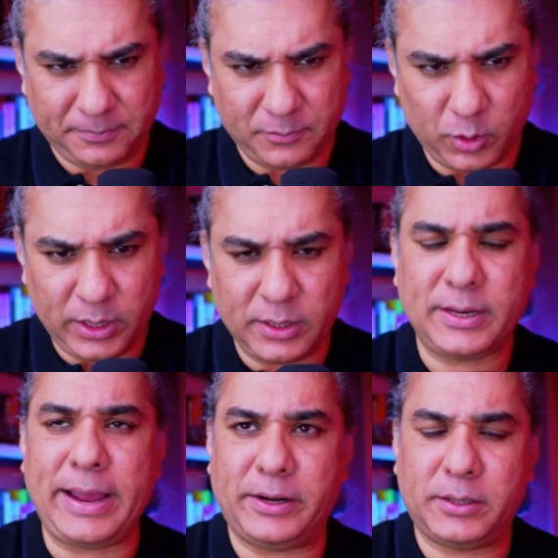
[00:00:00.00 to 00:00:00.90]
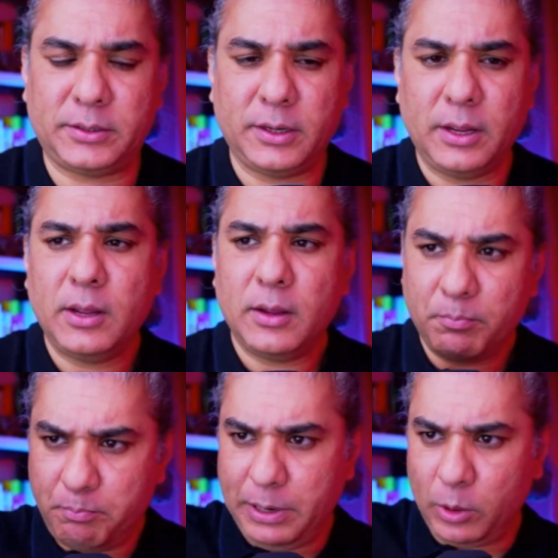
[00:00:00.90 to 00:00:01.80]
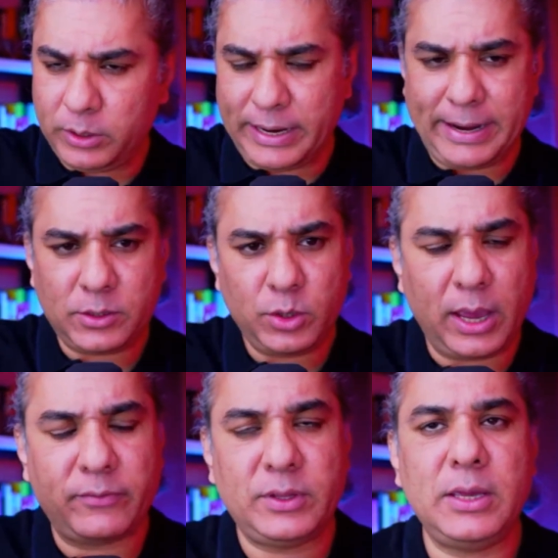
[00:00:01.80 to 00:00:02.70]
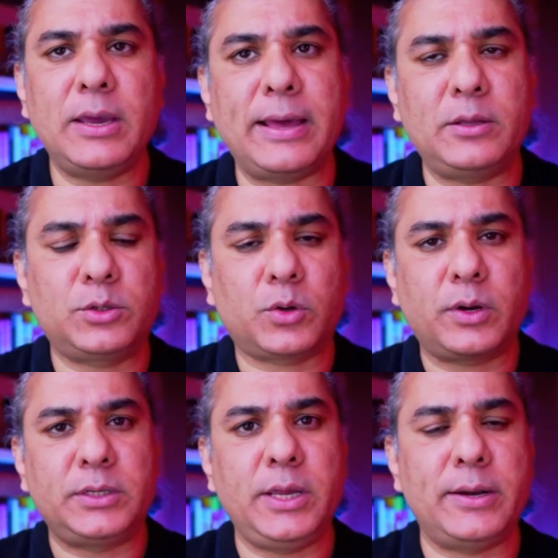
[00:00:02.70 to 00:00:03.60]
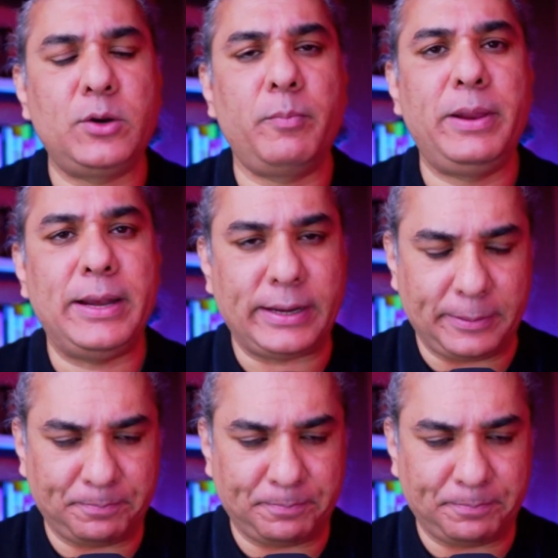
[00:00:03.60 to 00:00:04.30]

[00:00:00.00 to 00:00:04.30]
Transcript: Okay, the knights. Below the knights, you have the aristocracy and nobility,